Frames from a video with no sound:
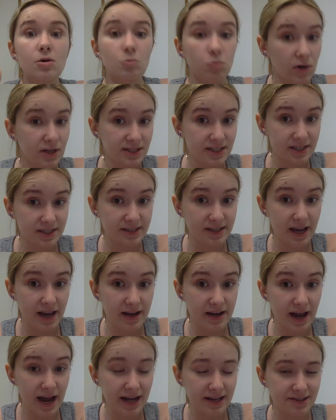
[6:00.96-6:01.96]
What to
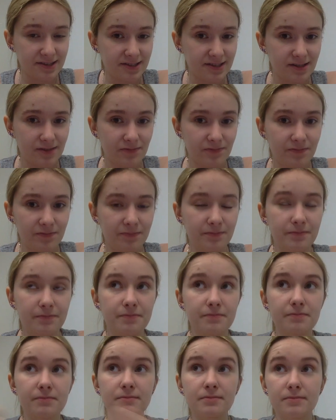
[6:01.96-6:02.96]
Say Next.
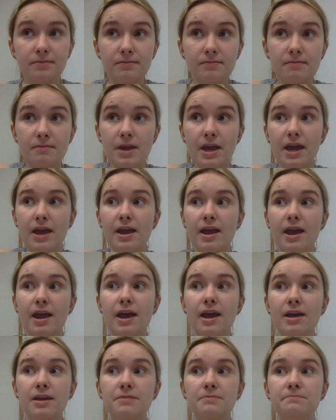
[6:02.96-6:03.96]

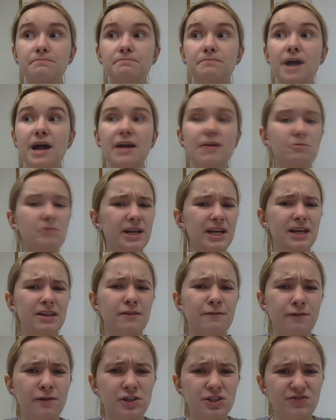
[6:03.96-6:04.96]
And by reading
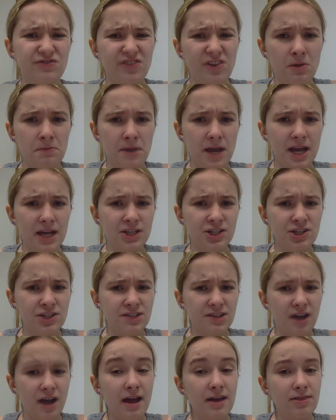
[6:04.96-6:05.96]
the first few
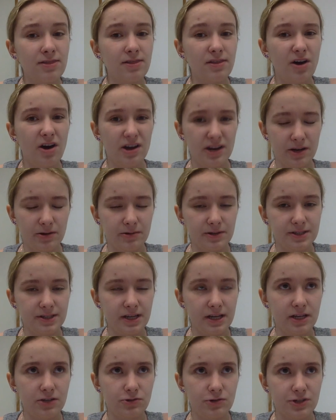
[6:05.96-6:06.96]
pages, I thought it was
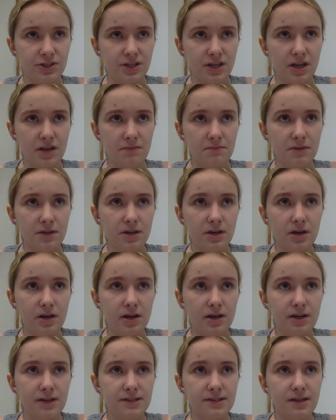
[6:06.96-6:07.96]
interesting
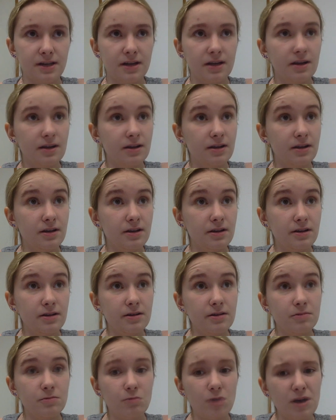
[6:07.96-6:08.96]
because
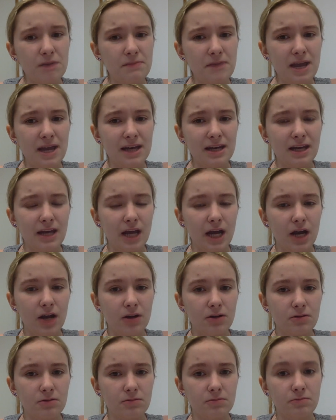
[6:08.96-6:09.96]
one main
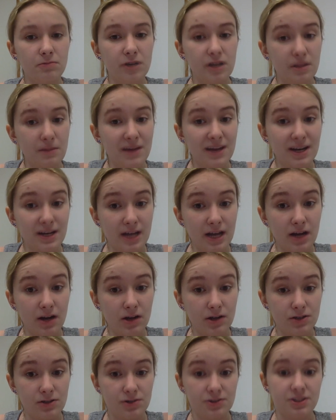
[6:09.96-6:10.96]
char- one of the main
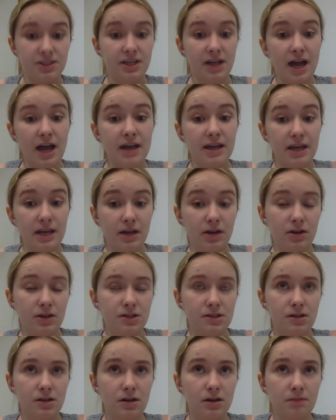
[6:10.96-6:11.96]
characters, the guy
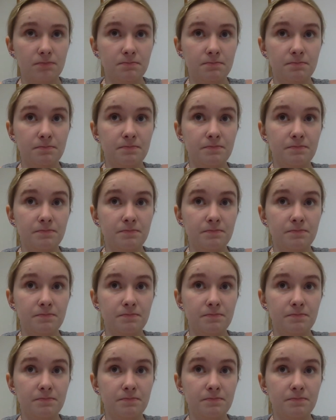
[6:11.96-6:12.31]
character,